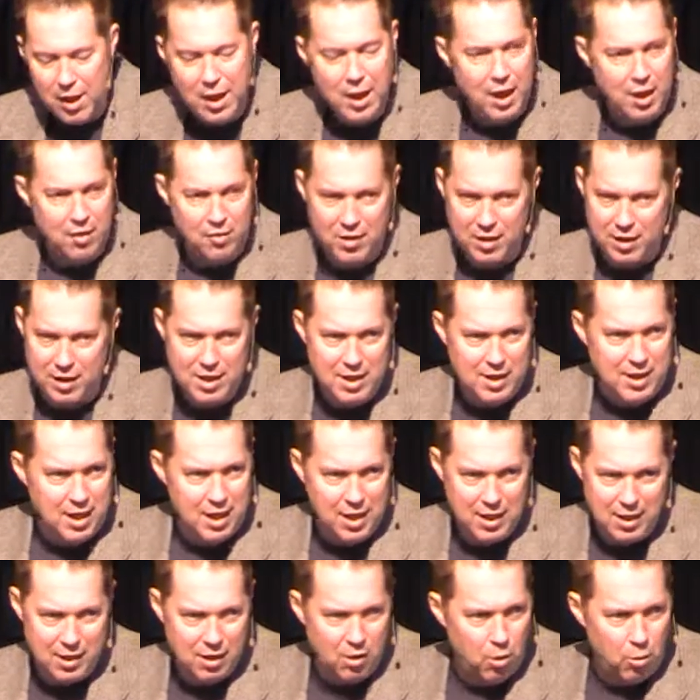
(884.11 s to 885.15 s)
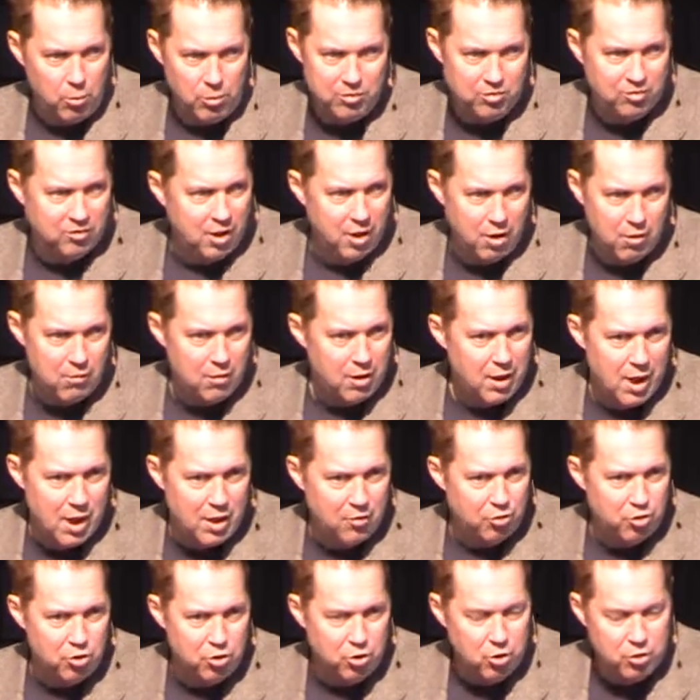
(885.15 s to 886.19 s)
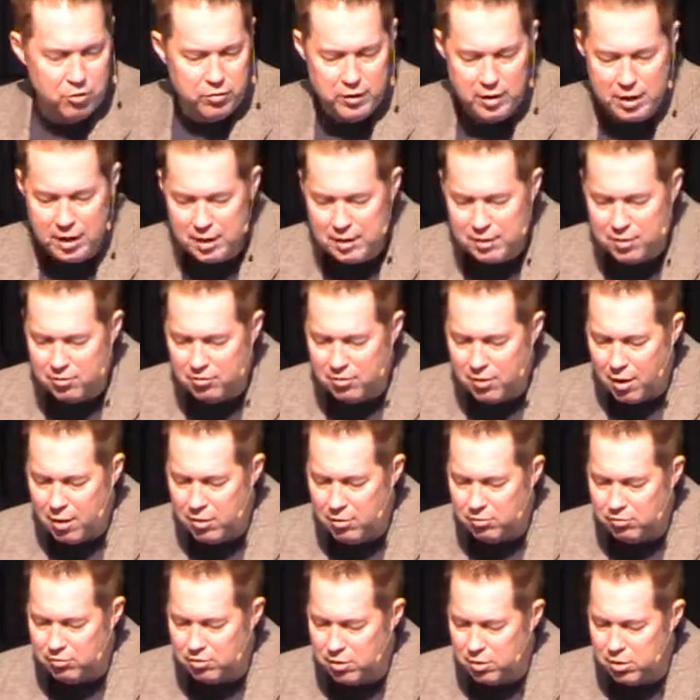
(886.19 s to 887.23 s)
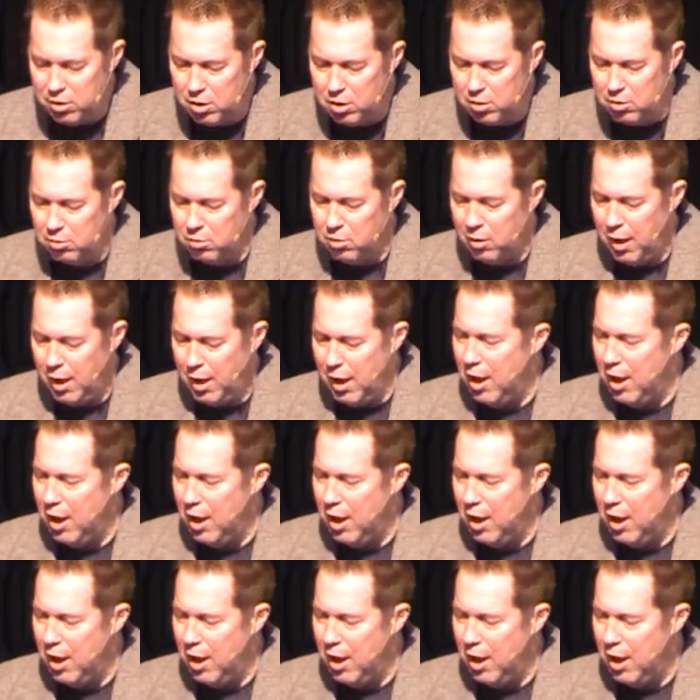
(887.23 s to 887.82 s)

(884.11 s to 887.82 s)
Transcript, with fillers: and that he can't always carry out the good that he desires to do,